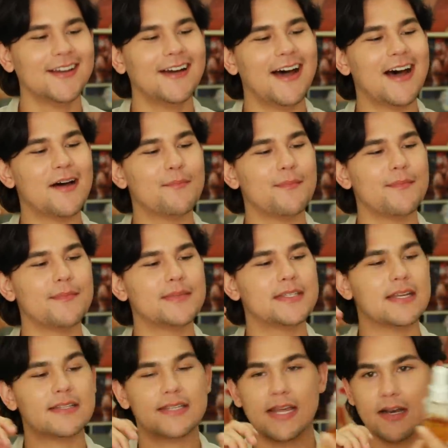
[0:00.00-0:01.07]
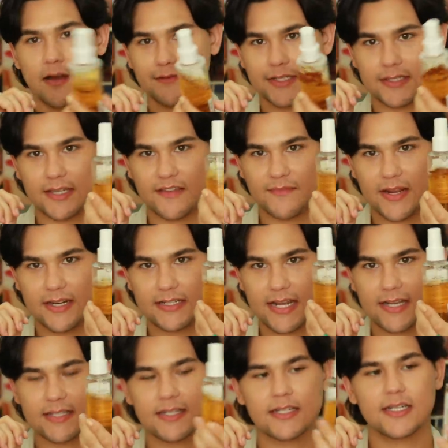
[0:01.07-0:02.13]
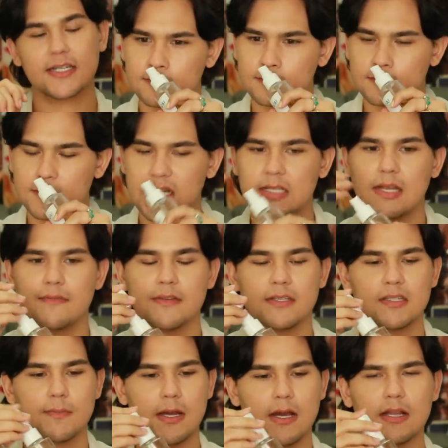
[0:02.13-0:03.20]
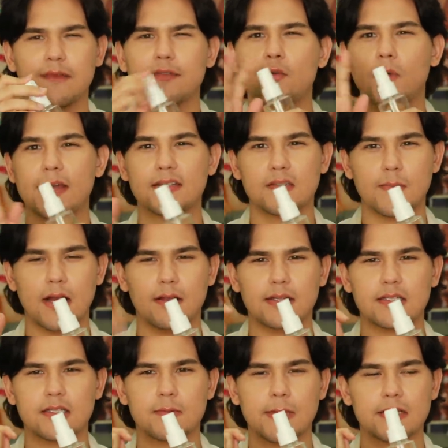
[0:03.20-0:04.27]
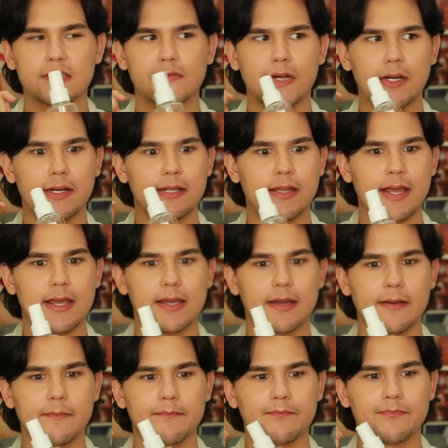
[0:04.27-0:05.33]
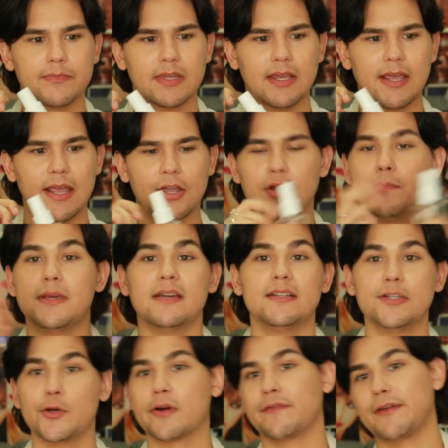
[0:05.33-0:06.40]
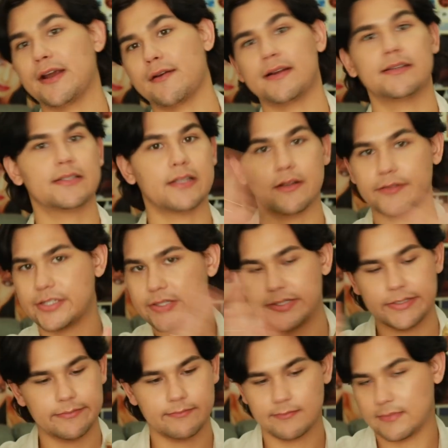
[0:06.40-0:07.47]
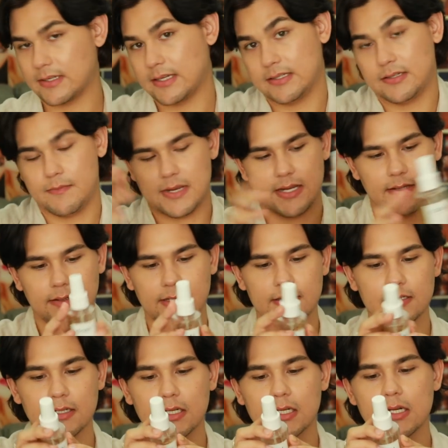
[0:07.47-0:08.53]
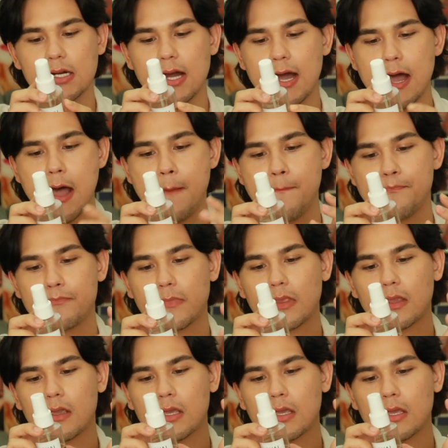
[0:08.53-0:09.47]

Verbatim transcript: Um, since then, obviously, I've made a dent. I love the smell. I love the way smell. It smells very like, um, it could be a Dior fragrance. I'll just, to me at least. Um,